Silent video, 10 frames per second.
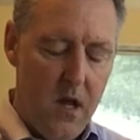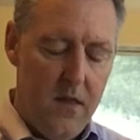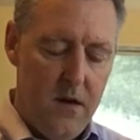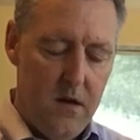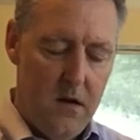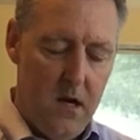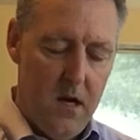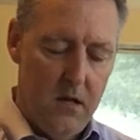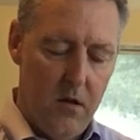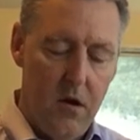they're
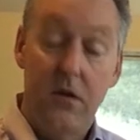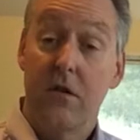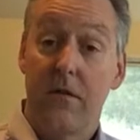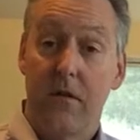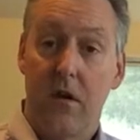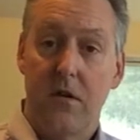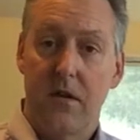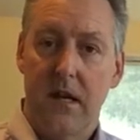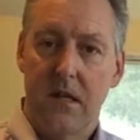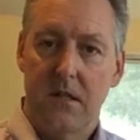uh, larger for larger
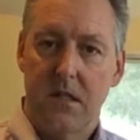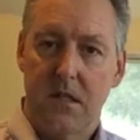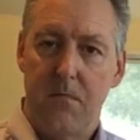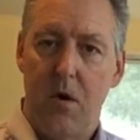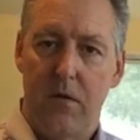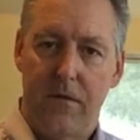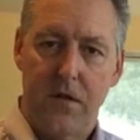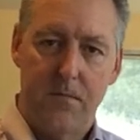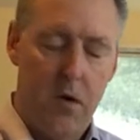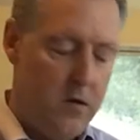hands and smaller for
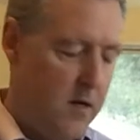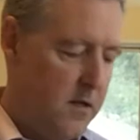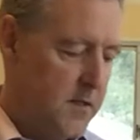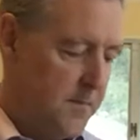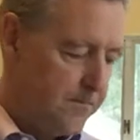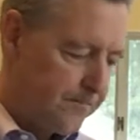smaller hands.